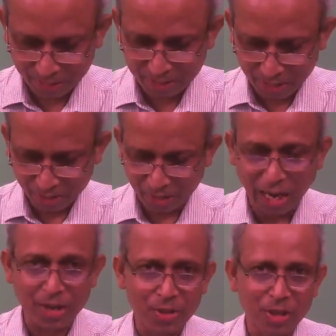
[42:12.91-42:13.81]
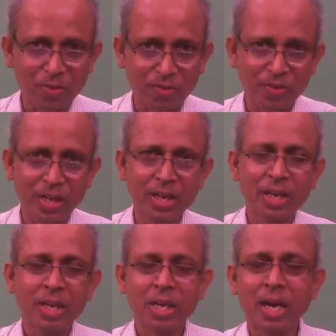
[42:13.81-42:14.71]
That's correct. Answer is 15.
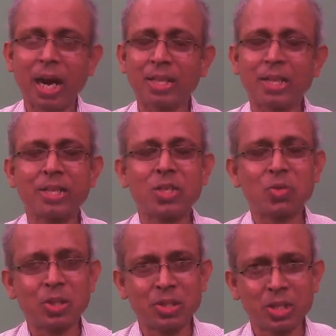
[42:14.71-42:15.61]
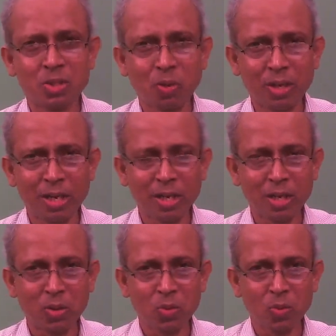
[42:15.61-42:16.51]
I think these questions were
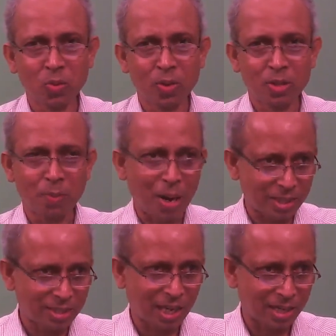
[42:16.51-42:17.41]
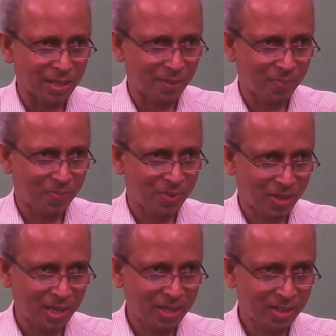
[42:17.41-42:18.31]
related to the margin angle,
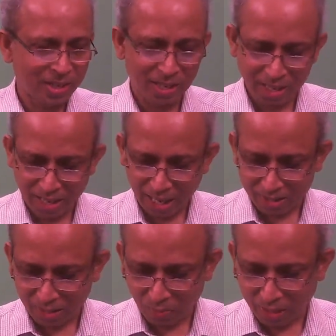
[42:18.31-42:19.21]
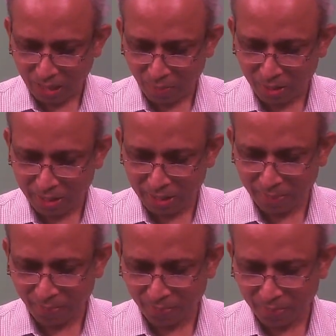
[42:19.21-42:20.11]
right? I think we have
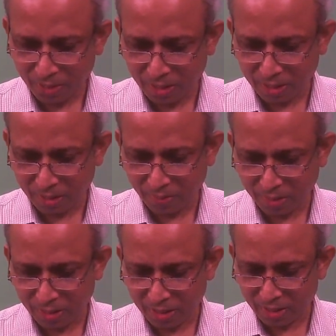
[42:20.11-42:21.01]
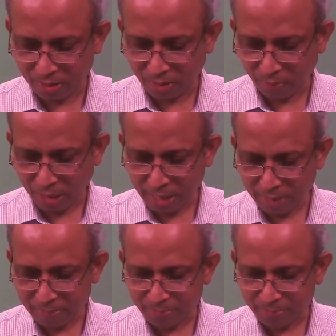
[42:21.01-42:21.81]
already given the reply.